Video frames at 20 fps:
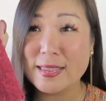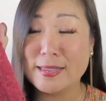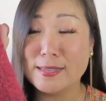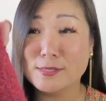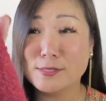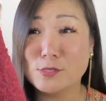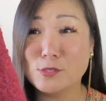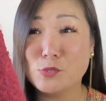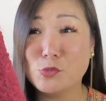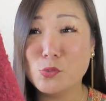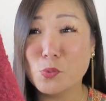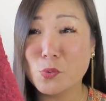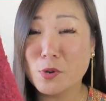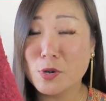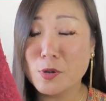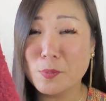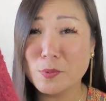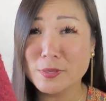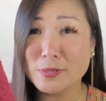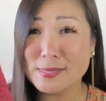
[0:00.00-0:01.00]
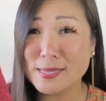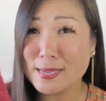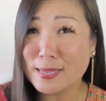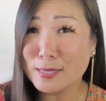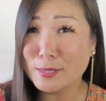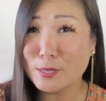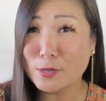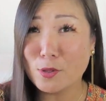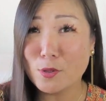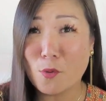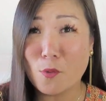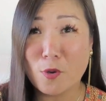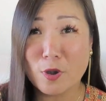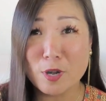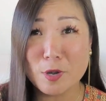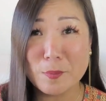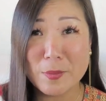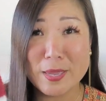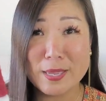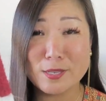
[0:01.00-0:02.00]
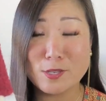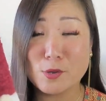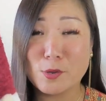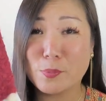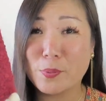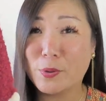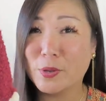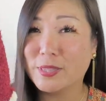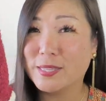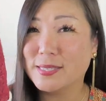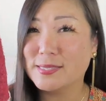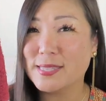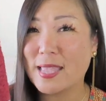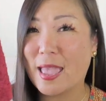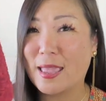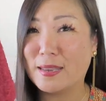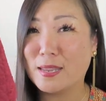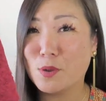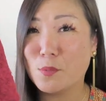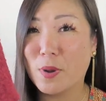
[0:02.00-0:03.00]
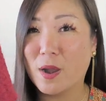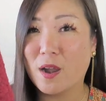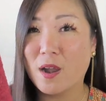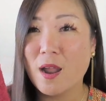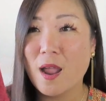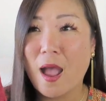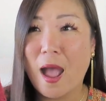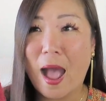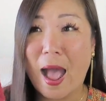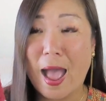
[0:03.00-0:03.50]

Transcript: He is adorable. It's like a little ornament. You could put this anywhere.